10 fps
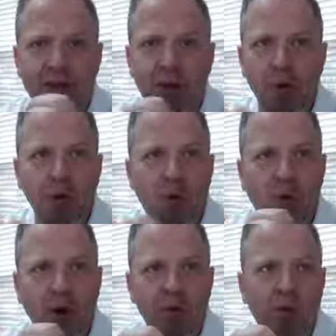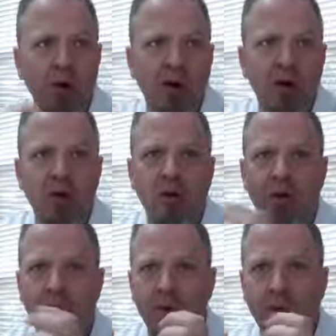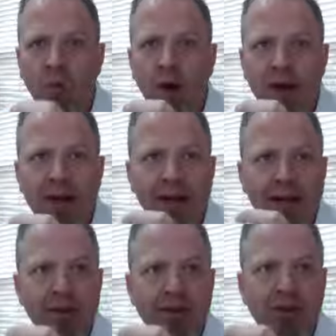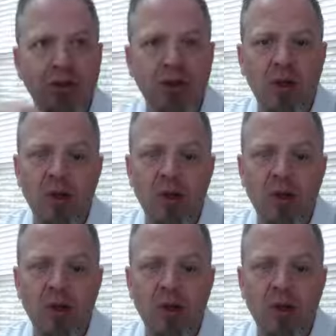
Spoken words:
the one word or the one image,